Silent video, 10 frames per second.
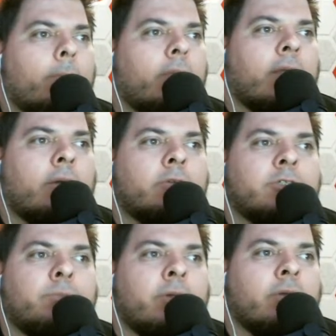
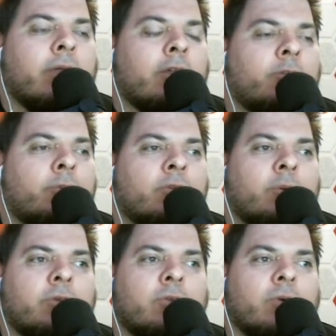Counterspell. Counterspell's
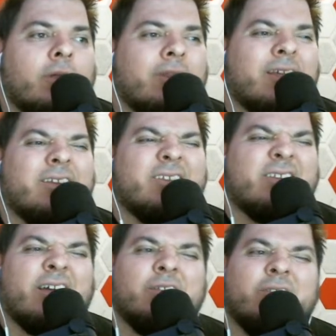always great. That just
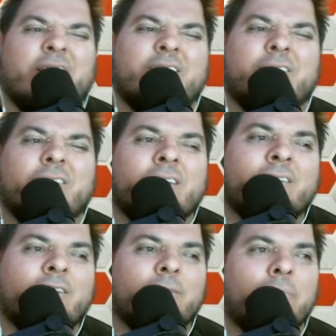sounds. It's
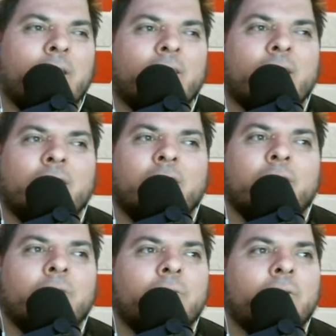such a mean thing to
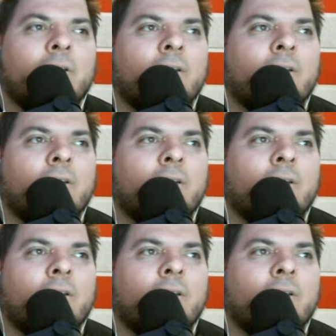do.